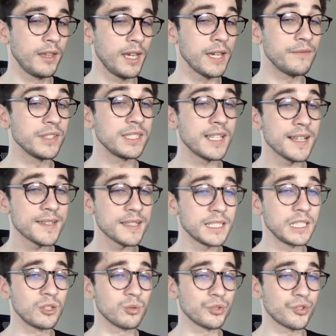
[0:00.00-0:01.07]
If it doesn't
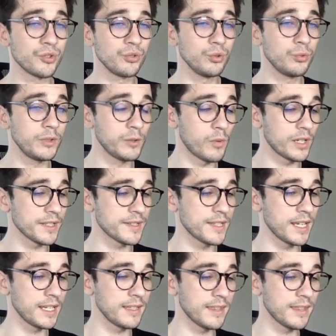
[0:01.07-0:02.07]
equal true, we want to say